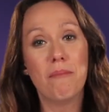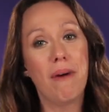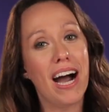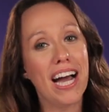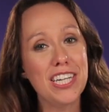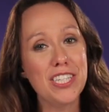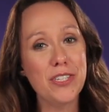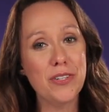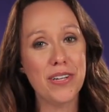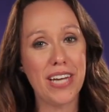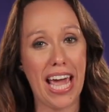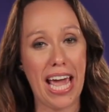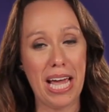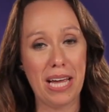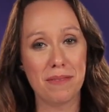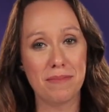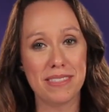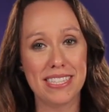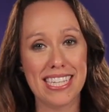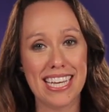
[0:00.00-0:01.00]
Mondu
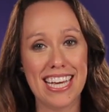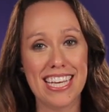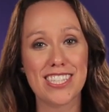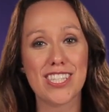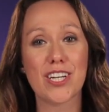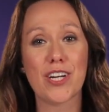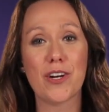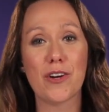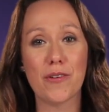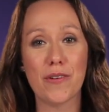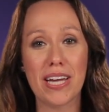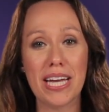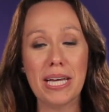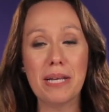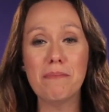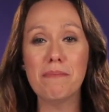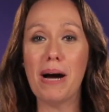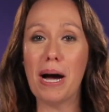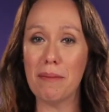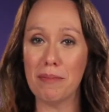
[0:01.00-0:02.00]
Games is a
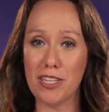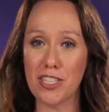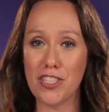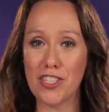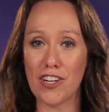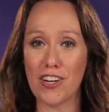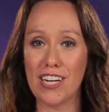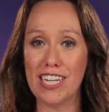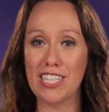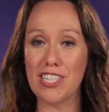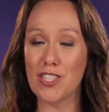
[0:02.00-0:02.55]
Korean publisher and